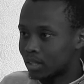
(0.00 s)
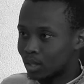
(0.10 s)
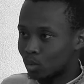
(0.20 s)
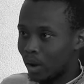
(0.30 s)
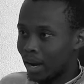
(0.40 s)

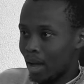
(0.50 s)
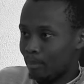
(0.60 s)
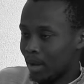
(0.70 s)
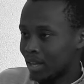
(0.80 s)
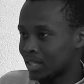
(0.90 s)
is what
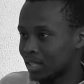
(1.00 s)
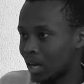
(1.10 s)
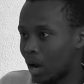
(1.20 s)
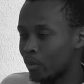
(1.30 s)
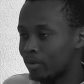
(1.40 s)
happens, this is
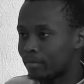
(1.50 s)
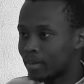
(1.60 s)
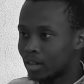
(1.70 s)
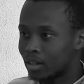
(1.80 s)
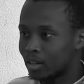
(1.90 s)
how we
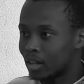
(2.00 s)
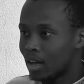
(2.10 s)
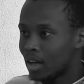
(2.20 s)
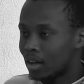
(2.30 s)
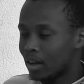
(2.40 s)
feel,
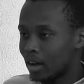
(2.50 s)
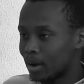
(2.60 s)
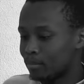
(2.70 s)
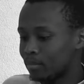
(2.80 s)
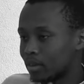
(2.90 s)

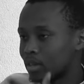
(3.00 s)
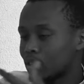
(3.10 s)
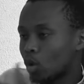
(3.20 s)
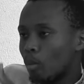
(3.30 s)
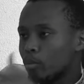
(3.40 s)

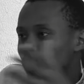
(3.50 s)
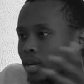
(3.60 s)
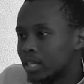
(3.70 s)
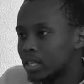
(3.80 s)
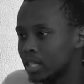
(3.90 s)

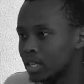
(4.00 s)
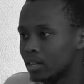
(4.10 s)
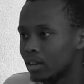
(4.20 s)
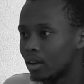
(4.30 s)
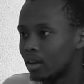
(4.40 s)

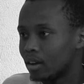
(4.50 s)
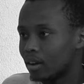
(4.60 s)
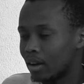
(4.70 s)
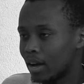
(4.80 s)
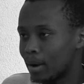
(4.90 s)
community,
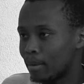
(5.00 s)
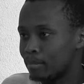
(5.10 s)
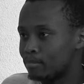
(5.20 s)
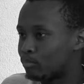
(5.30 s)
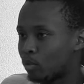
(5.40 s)

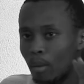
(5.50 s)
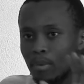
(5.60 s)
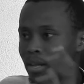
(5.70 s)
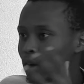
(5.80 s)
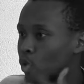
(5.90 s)

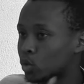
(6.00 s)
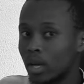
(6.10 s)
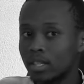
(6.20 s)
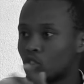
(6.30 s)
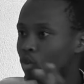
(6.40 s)
probably also
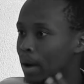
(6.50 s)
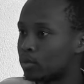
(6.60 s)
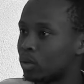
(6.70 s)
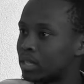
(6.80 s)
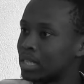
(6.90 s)
as a tribe.
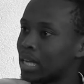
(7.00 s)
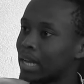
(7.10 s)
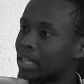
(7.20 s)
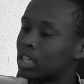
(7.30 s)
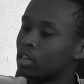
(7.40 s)
So these are
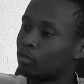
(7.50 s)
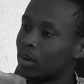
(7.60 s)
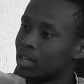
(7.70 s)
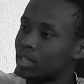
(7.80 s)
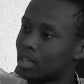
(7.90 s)
like
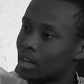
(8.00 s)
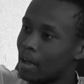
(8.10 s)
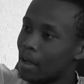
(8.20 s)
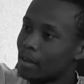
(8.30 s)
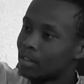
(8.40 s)
different
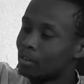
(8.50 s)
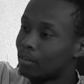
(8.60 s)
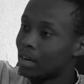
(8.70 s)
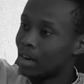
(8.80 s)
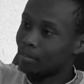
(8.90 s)

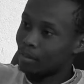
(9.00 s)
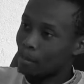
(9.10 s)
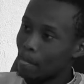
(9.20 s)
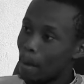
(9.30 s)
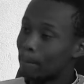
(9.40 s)

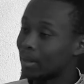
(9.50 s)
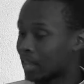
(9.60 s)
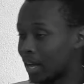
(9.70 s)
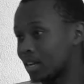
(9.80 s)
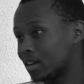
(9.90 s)
level.
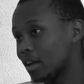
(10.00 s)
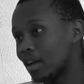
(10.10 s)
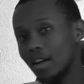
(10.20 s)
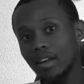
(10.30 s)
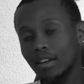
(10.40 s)
But then
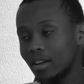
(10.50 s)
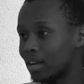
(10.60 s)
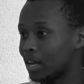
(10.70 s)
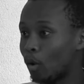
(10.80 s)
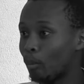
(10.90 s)

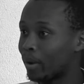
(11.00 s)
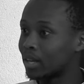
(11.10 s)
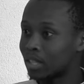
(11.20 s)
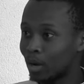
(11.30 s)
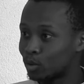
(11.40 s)
it all
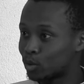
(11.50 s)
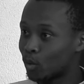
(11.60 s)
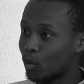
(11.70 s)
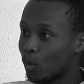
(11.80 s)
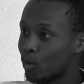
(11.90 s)
breaks down
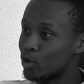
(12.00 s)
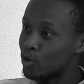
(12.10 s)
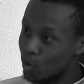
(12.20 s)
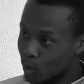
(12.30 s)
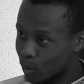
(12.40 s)
to
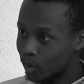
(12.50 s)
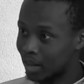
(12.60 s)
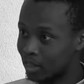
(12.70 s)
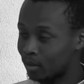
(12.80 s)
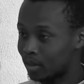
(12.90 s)
you
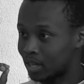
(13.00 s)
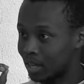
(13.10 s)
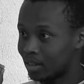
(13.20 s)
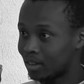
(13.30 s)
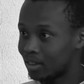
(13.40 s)
at the end of the
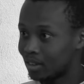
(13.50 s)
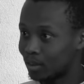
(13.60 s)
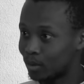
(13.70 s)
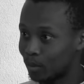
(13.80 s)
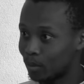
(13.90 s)
day,
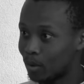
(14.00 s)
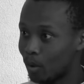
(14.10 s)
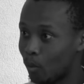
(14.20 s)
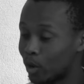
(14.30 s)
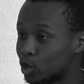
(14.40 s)
you know,
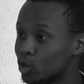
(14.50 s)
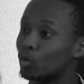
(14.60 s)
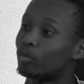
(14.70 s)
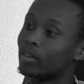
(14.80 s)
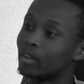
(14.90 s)
what
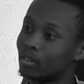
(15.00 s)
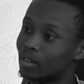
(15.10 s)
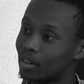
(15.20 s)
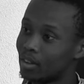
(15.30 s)
you feel